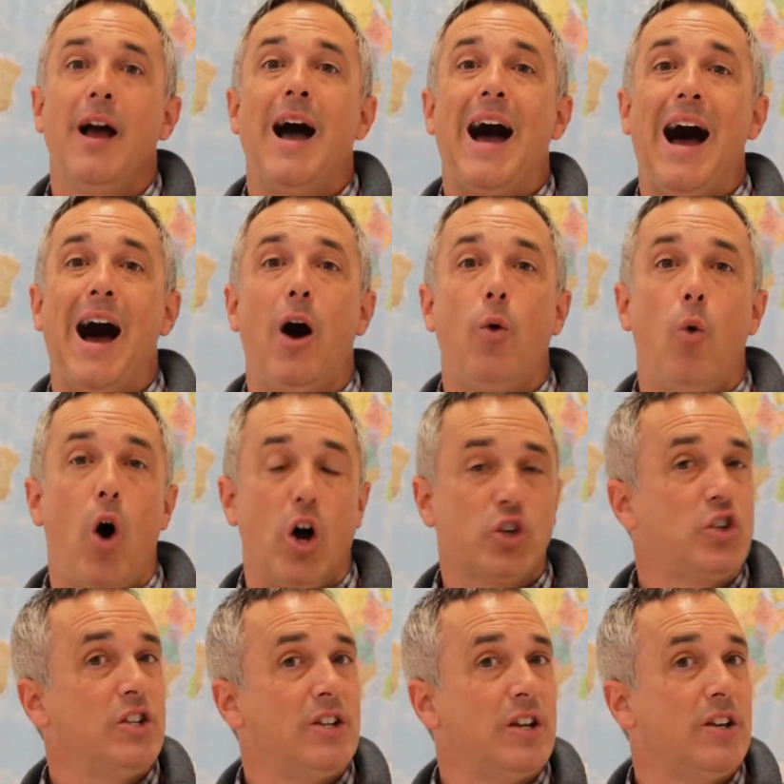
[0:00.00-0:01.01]
How
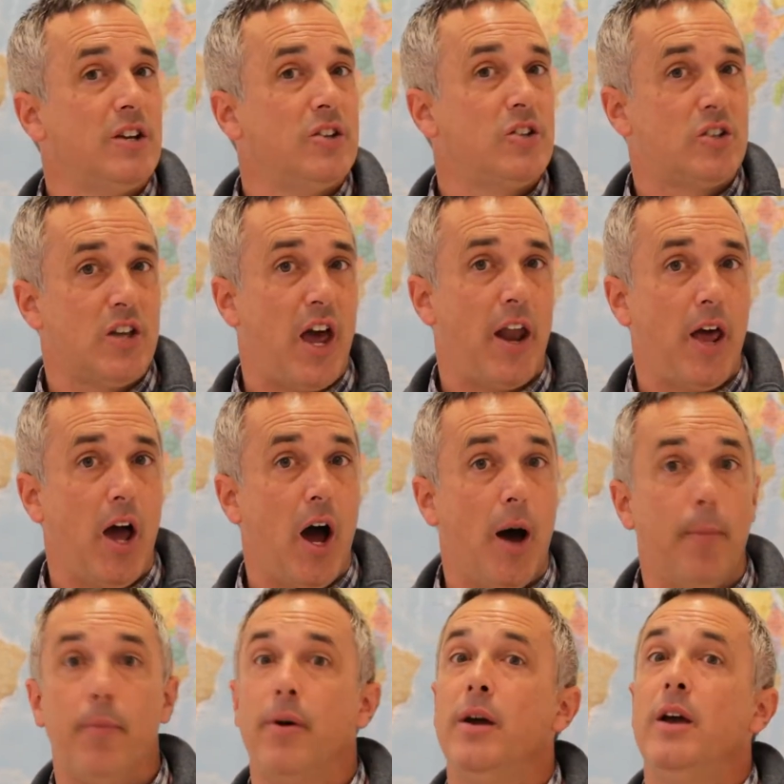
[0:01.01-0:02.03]
Washington is set
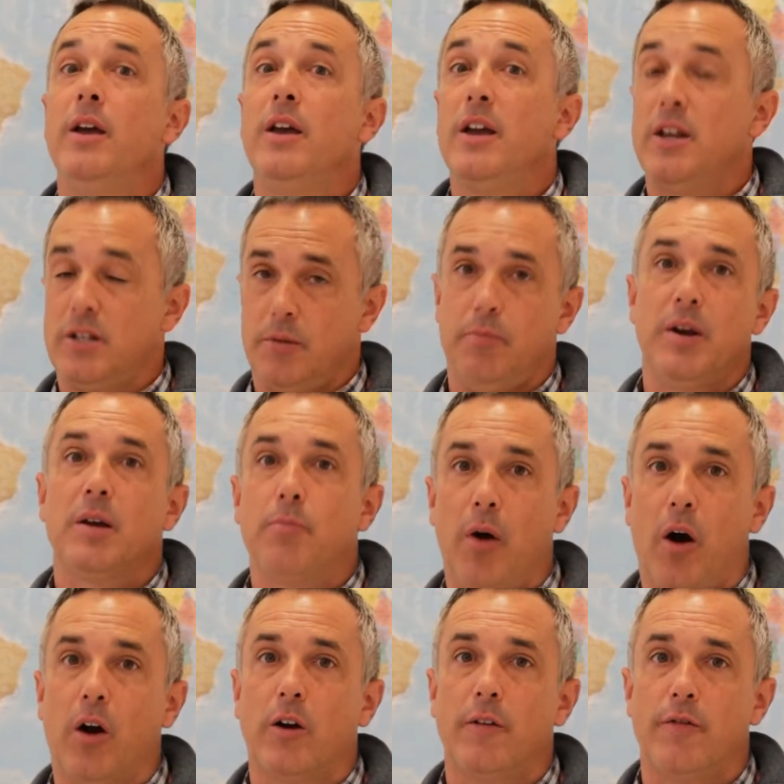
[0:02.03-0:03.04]
up is a big
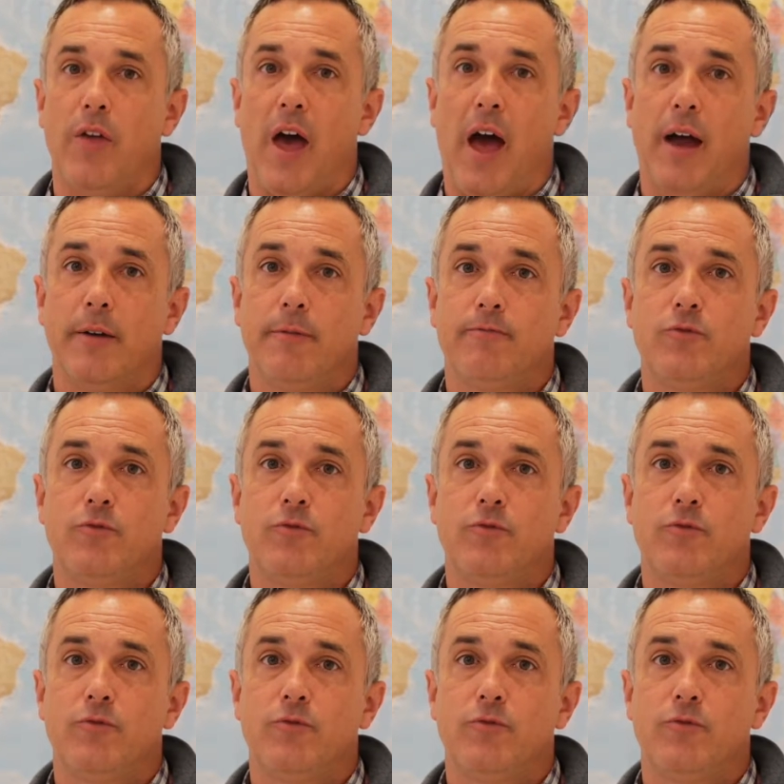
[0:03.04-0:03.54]
part of that.